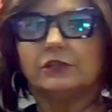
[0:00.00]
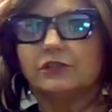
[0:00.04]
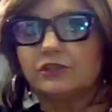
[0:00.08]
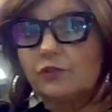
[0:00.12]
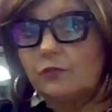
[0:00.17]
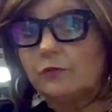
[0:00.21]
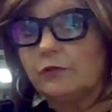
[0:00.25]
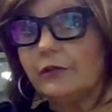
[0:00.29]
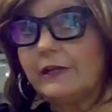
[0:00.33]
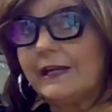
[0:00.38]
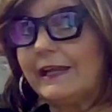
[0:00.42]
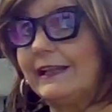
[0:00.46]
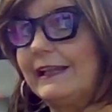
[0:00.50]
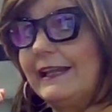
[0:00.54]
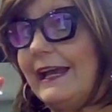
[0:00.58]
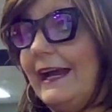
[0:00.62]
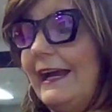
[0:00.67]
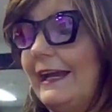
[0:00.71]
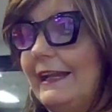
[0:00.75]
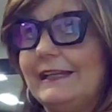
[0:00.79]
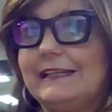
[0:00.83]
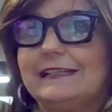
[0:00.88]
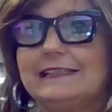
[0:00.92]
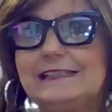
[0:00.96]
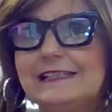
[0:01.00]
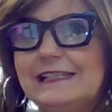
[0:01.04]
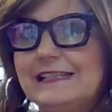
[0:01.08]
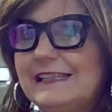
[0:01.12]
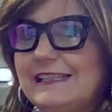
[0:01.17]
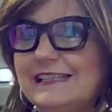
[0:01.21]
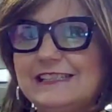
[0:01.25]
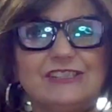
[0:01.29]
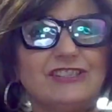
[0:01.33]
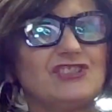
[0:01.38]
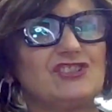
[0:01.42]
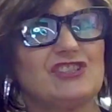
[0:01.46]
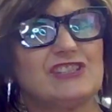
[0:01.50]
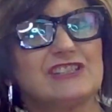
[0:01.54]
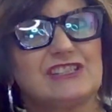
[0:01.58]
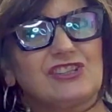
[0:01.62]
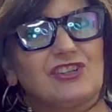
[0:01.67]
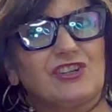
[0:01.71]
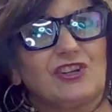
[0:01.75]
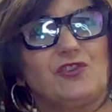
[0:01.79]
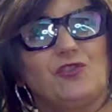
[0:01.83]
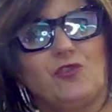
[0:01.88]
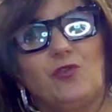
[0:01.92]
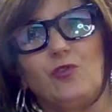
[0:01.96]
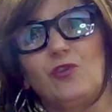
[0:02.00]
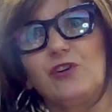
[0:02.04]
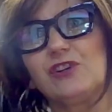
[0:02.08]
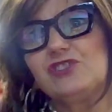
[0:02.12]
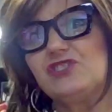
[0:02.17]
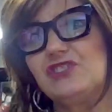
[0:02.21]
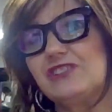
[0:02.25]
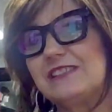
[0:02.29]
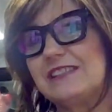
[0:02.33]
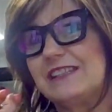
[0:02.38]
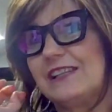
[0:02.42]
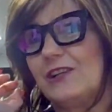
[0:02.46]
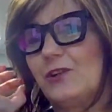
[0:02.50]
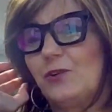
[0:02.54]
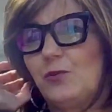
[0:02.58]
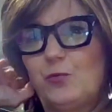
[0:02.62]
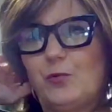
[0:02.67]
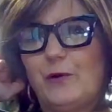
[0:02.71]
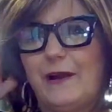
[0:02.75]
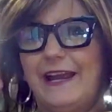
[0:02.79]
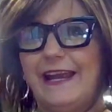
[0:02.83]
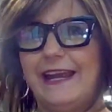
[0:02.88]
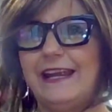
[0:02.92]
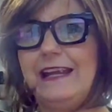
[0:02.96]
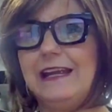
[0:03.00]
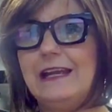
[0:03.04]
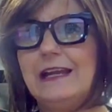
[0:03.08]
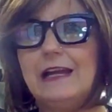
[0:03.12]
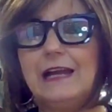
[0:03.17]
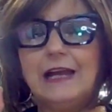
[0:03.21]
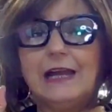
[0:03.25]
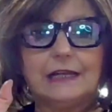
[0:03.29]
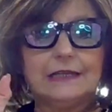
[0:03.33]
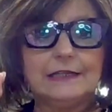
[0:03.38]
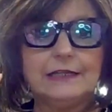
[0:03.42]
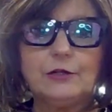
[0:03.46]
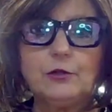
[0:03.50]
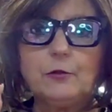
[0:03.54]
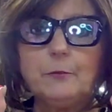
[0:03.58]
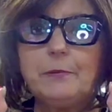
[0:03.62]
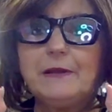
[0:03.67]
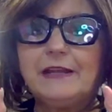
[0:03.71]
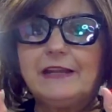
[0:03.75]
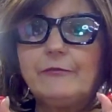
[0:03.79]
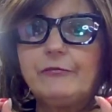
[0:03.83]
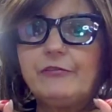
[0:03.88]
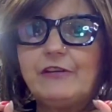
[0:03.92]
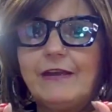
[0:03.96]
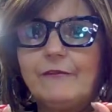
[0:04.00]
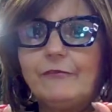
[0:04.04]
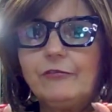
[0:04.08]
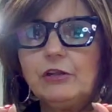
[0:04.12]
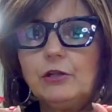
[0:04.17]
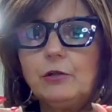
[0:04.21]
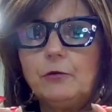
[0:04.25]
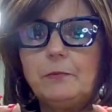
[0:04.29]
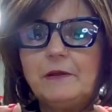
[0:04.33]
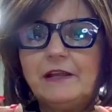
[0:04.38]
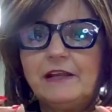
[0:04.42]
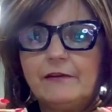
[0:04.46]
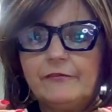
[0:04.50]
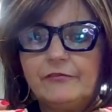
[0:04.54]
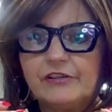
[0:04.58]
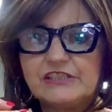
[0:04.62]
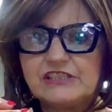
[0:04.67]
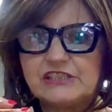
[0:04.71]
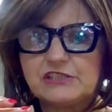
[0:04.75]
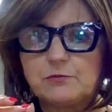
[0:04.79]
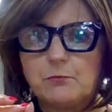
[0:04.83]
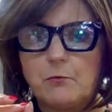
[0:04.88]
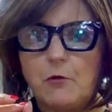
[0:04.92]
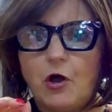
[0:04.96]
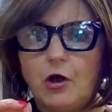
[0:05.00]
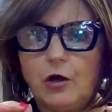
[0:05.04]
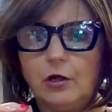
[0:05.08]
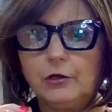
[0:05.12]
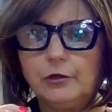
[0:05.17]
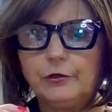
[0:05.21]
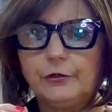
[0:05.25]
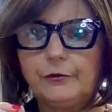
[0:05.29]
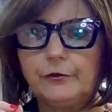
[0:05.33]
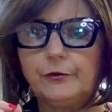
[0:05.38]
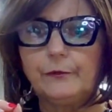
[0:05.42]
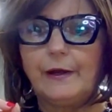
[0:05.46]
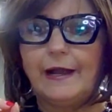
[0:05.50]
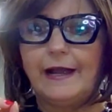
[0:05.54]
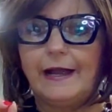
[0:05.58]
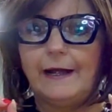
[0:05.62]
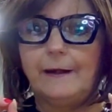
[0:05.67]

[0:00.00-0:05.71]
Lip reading: So look at that. Isn't this just a gorgeous little wig? A little bit, if you have a little bit of a smaller,